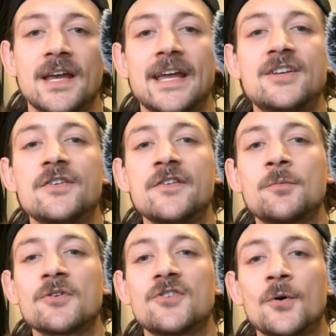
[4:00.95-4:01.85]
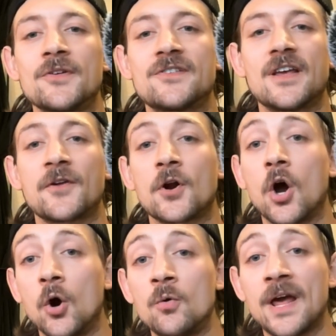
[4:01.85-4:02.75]
Each of these personas get their
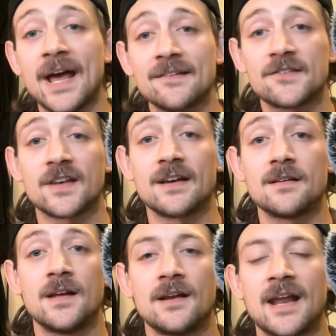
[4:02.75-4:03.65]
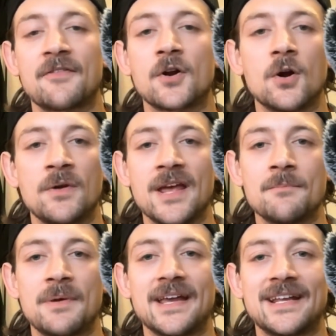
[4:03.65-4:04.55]
own ad set, not their own
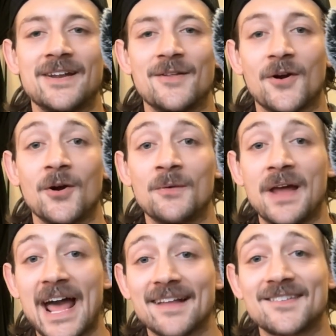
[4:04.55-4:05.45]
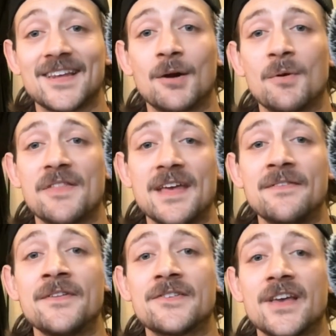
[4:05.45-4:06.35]
campaign, their own ad set
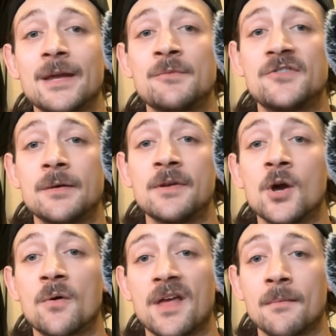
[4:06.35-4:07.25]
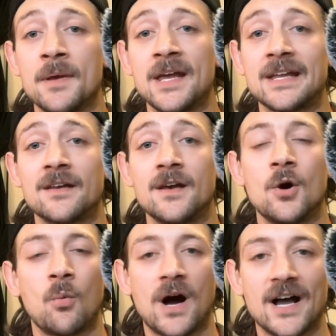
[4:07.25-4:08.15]
within the same CBO campaign.
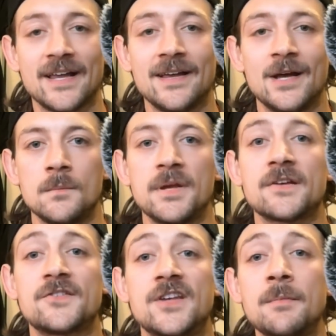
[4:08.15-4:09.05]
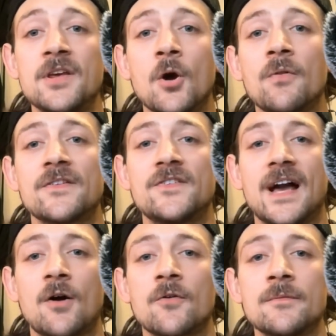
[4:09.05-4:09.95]
Why? Because CBO lets the
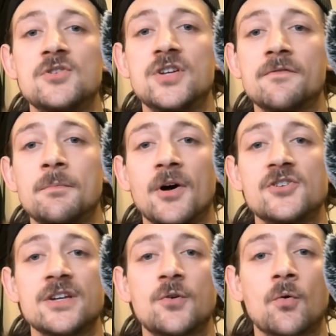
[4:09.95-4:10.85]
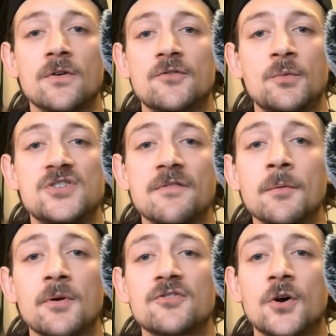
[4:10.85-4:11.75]
algorithm shift budget towards
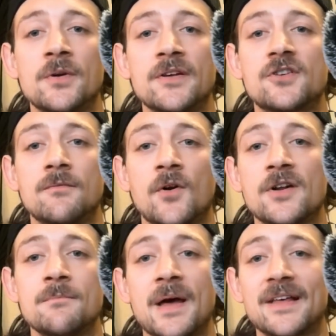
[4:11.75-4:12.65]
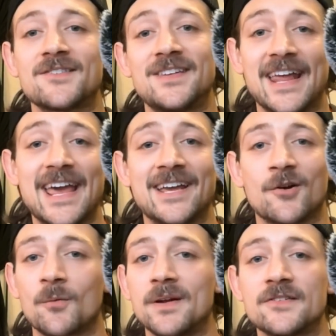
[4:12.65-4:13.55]
whichever persona is converting best today
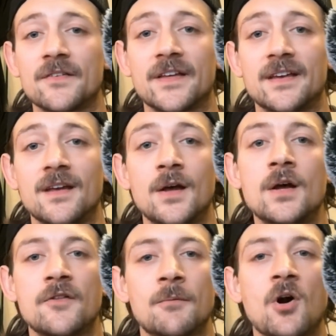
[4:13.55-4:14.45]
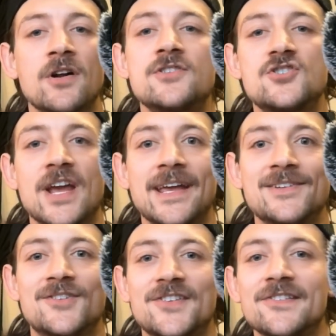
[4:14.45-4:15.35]
or recently. The markets
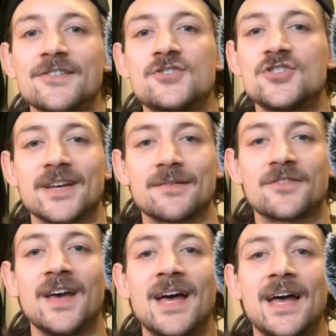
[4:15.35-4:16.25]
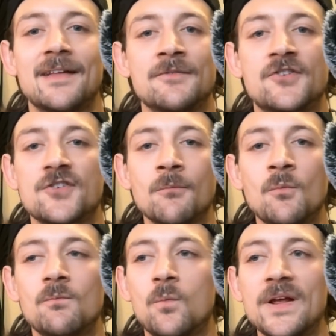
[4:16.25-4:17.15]
change, seasons shift, and
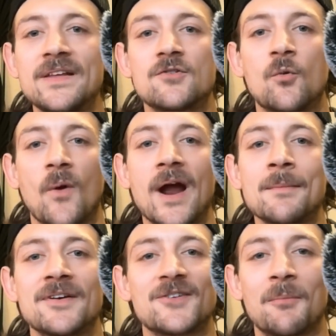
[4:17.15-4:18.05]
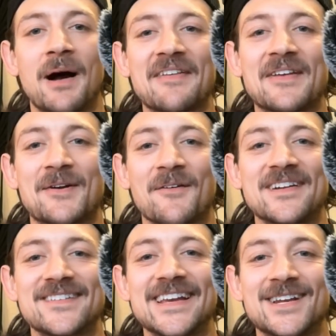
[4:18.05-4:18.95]
some weeks grandmas are buying like
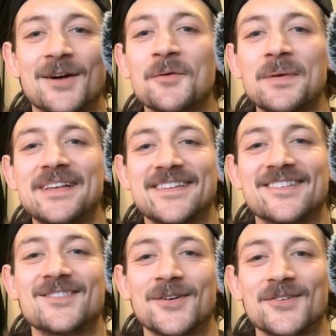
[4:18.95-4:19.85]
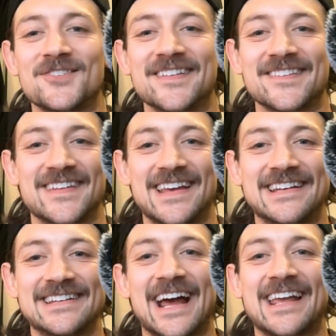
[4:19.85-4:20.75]
crazy, and other weeks it's nurses,
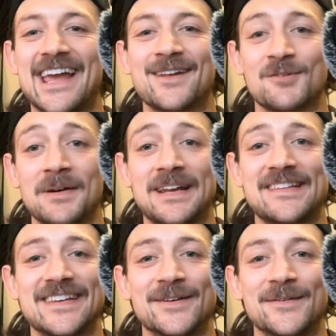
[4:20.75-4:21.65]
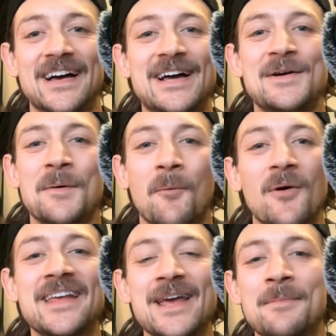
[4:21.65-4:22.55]
and I can't explain it to you.
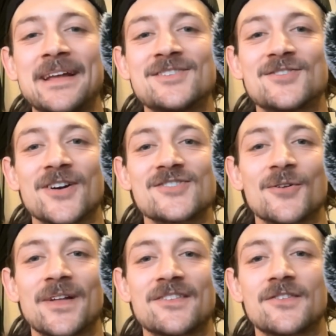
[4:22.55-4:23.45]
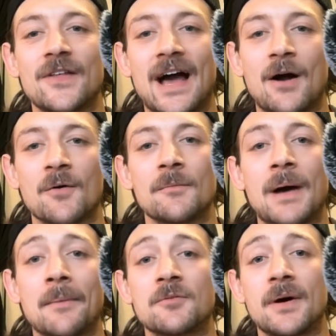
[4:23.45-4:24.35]
One campaign structure lets the algorithm
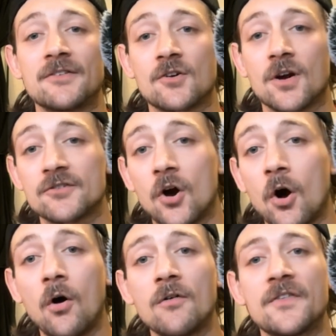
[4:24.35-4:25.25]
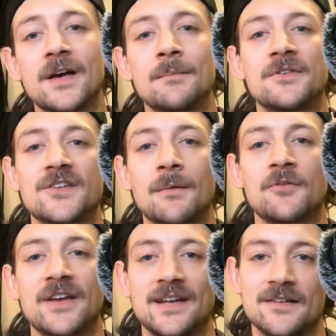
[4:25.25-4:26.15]
optimize across all of them
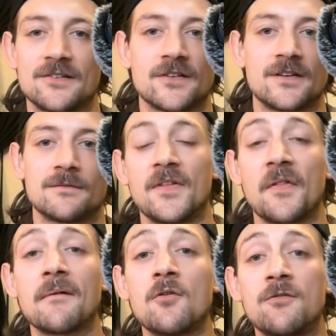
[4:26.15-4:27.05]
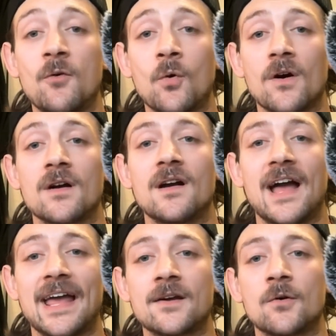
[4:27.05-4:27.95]
simultaneously. Then level 4,
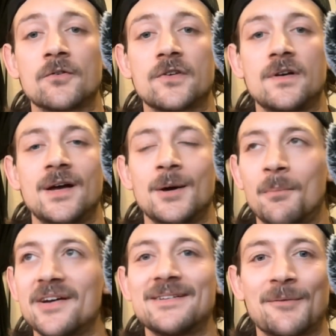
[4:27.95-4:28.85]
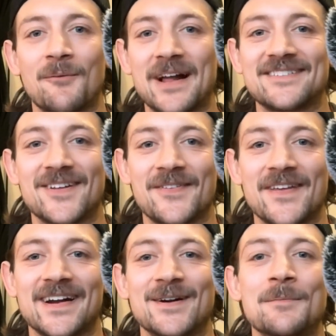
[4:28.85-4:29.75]
angles. But we're not done
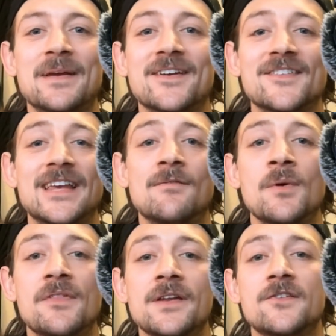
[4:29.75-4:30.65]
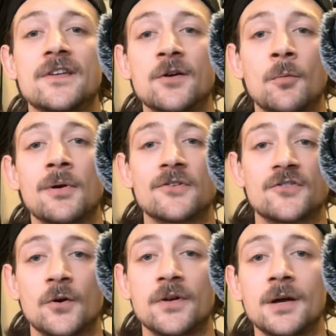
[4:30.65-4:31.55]
there, because even within a single
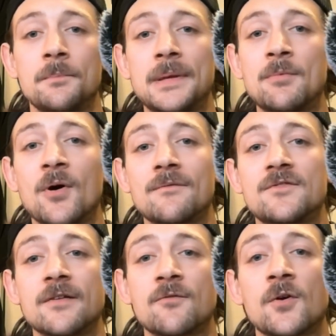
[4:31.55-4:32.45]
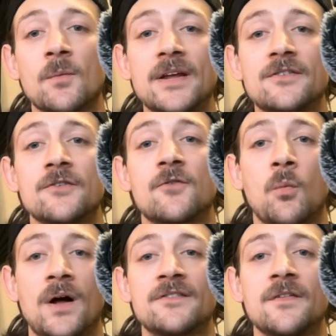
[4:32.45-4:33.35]
persona, people have different reasons for
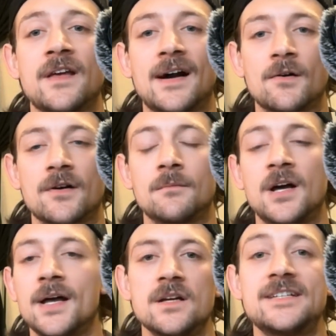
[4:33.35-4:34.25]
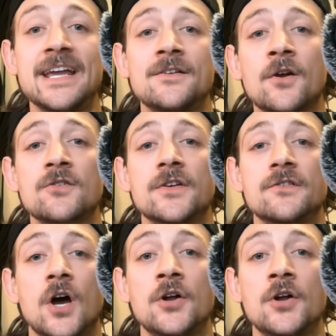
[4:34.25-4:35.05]
wanting the outcome. Take nurses.